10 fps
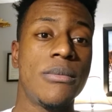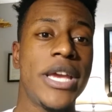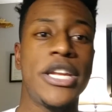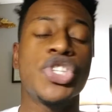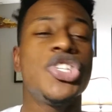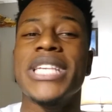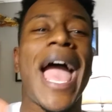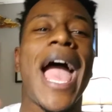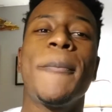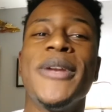It doesn't just
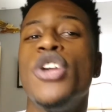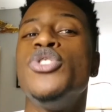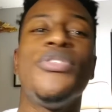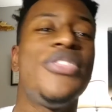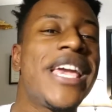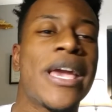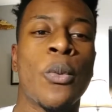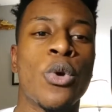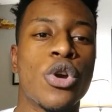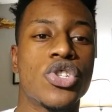happen because you think it
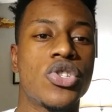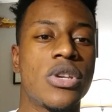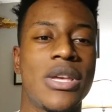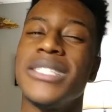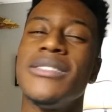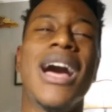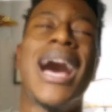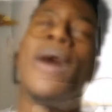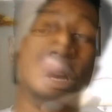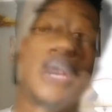works. It's not
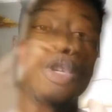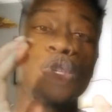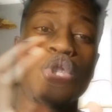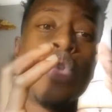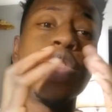how life works. So the